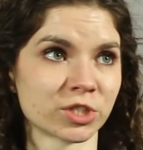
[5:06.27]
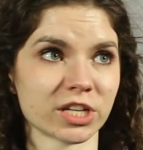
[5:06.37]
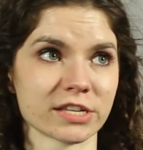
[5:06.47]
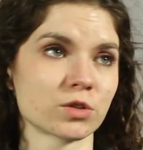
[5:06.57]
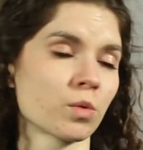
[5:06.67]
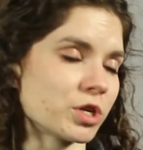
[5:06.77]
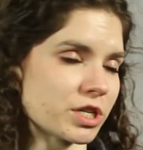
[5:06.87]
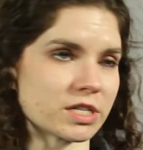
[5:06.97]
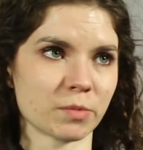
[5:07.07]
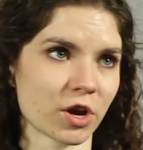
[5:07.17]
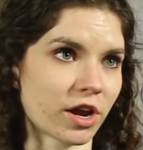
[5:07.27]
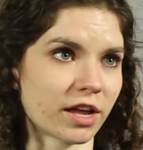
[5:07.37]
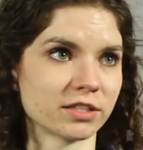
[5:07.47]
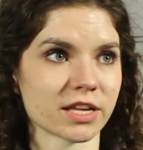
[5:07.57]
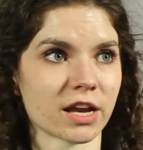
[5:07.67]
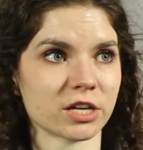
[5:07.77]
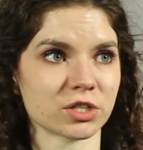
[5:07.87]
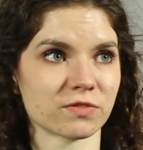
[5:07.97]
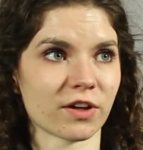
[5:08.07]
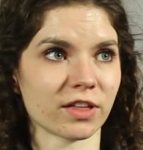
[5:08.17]
She has so much experience. And I
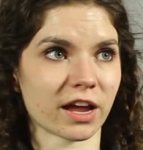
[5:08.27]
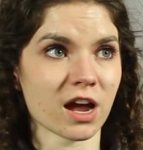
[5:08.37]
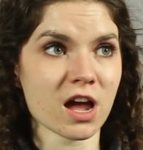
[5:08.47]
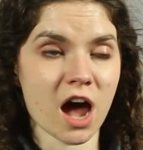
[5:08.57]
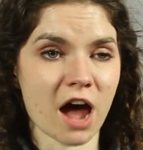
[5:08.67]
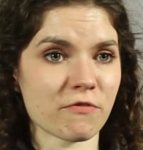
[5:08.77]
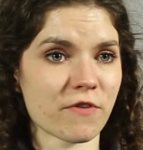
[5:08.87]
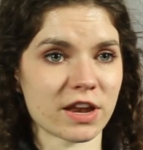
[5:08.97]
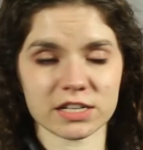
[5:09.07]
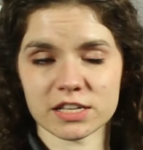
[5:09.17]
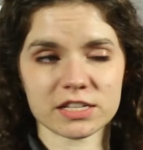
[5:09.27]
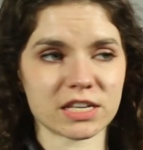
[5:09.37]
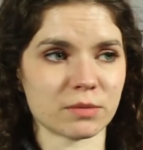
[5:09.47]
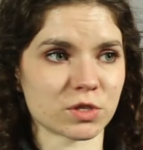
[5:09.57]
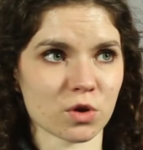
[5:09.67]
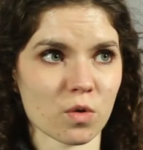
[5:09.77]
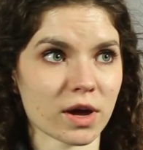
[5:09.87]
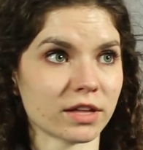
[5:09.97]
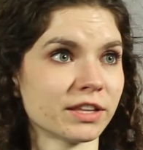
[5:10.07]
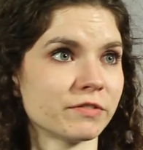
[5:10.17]
just felt like I fit into the team so
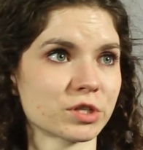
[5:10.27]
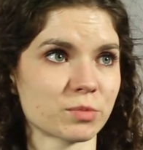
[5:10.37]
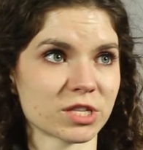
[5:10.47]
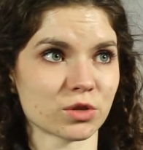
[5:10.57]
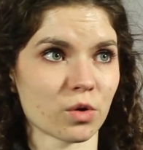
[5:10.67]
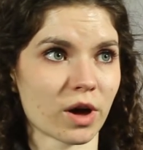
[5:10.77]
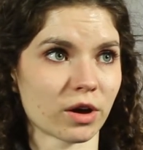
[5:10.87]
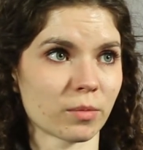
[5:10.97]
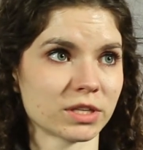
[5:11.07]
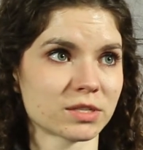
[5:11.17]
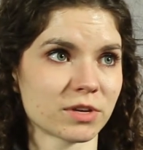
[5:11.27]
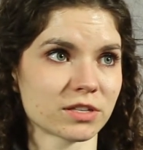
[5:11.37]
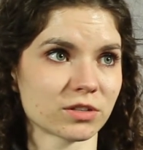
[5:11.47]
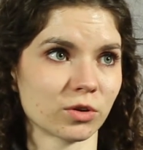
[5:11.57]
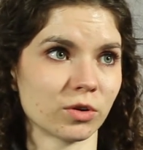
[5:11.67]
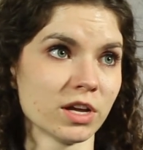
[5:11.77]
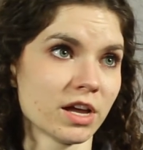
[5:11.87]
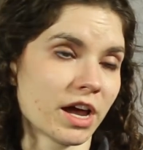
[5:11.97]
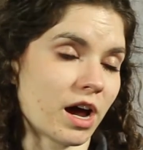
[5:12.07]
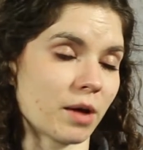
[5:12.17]
well. And they've just been so welcoming to me. So,
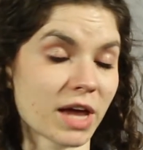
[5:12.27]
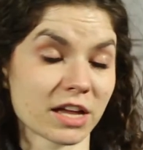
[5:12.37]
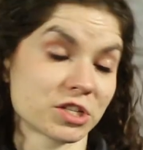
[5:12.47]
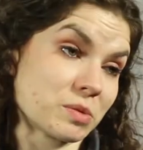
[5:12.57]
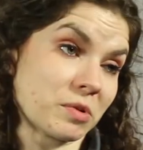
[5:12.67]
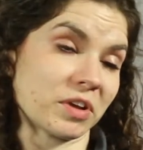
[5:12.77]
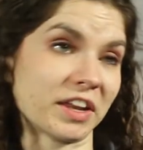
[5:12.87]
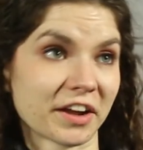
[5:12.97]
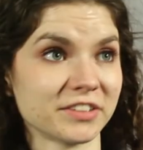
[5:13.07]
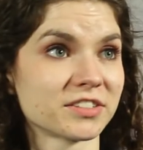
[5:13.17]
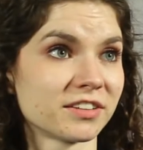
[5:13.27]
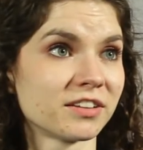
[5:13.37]
yeah, it's just been really nice.